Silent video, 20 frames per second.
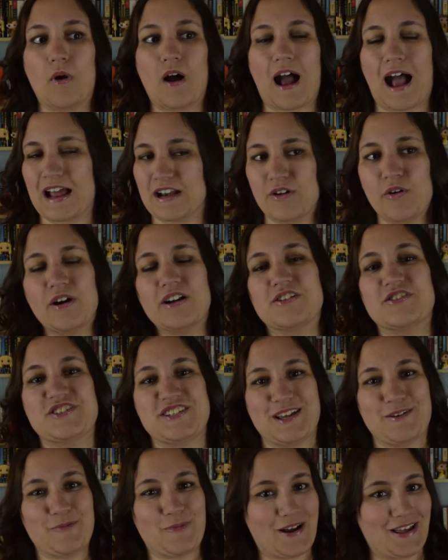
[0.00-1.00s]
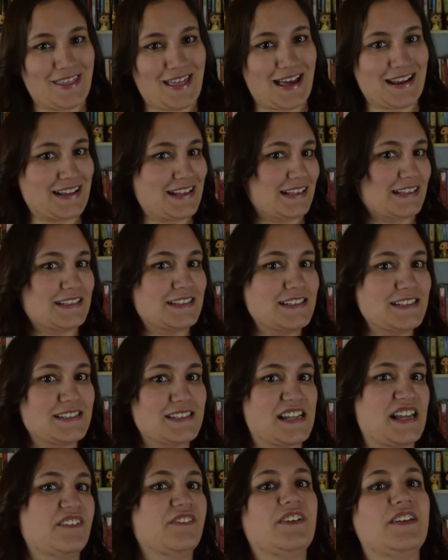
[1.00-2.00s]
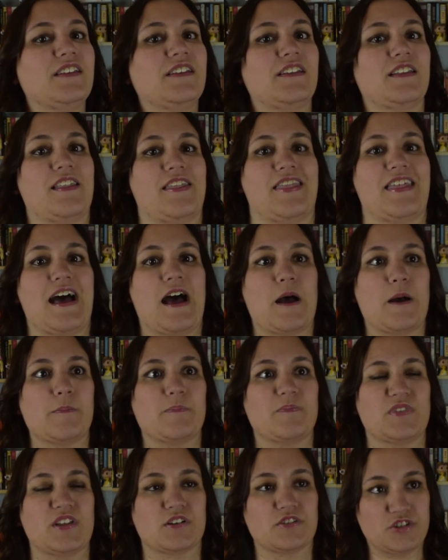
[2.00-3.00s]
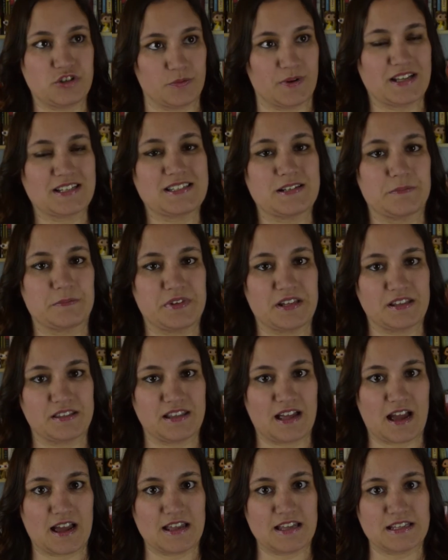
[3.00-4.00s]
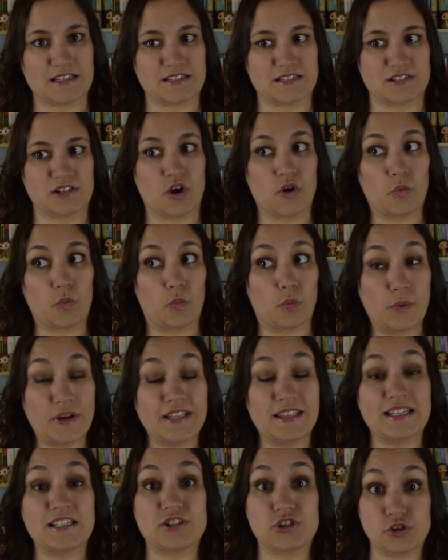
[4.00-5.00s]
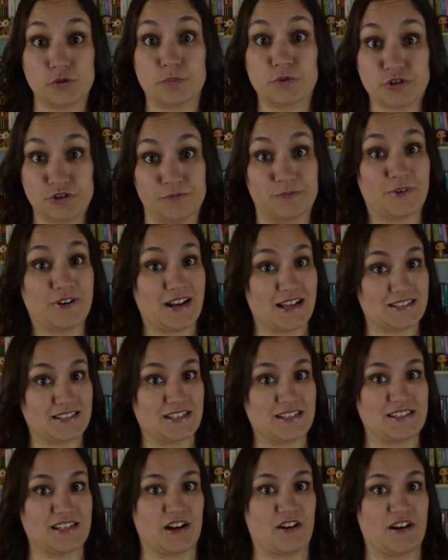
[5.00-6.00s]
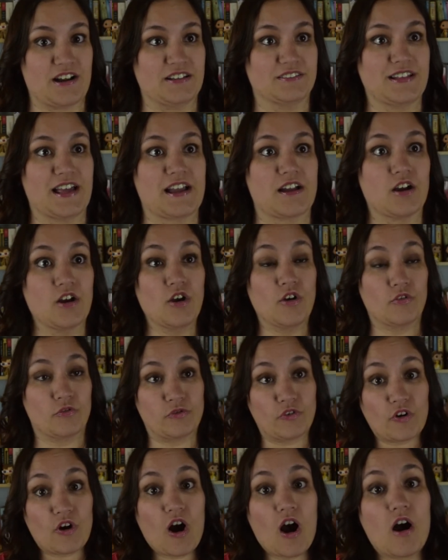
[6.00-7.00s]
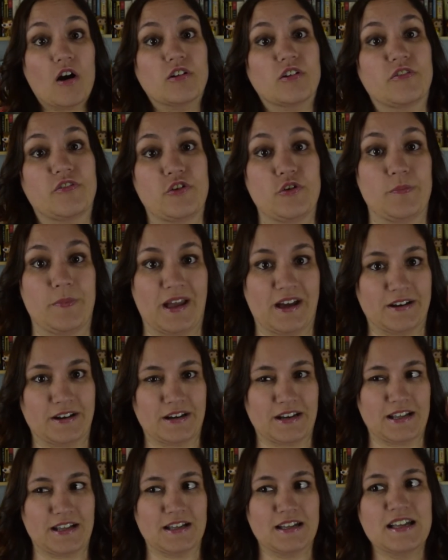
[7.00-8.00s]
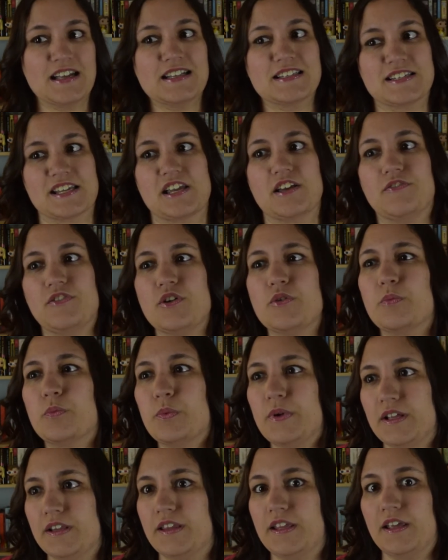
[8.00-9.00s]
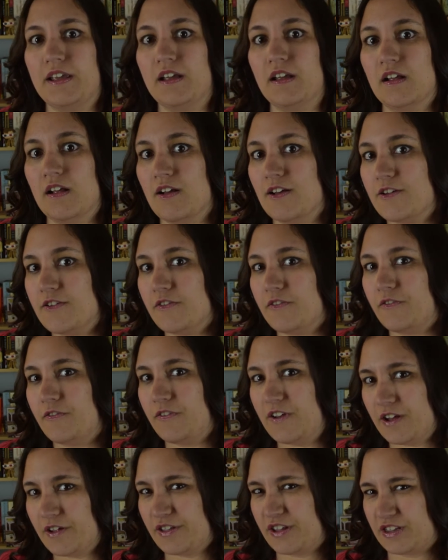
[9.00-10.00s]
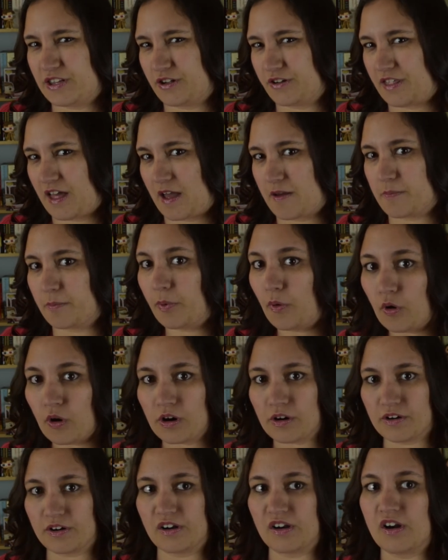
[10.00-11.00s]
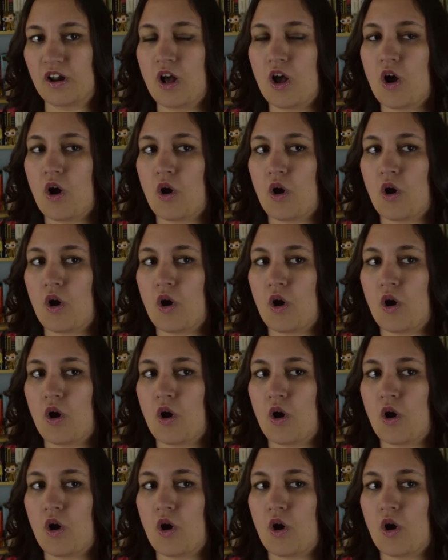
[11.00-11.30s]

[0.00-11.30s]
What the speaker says: I don't understand why that is, given that they're doing something that is really super, super necessary, like, for all of humanity. It's like, if you really feel that they're that important,